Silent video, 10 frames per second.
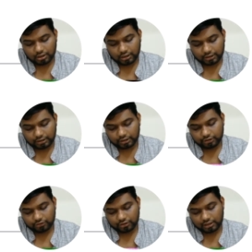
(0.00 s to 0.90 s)
and then
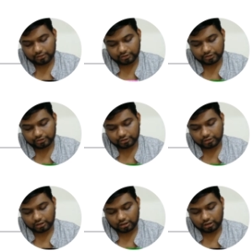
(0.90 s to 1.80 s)
you have this
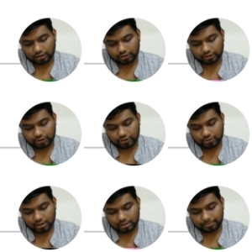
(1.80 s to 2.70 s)

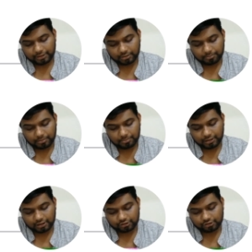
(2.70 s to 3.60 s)
TURP and
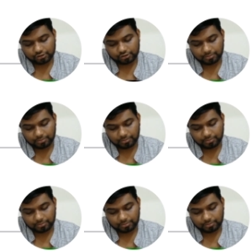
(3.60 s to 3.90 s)
BPH.